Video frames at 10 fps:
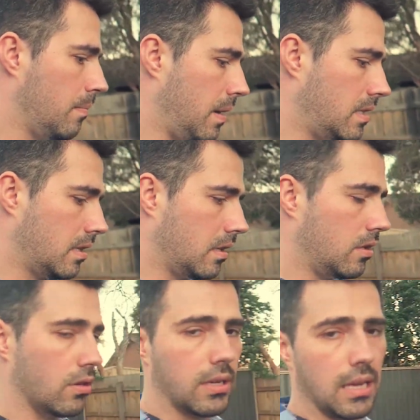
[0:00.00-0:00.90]
basically
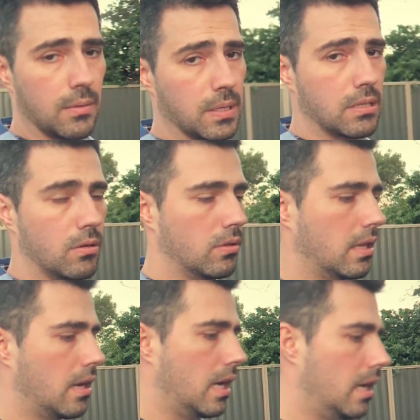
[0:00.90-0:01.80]
the organic material
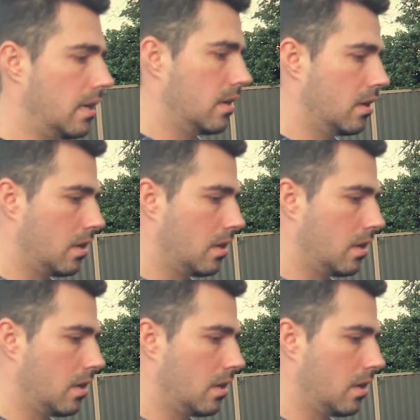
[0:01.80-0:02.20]
that I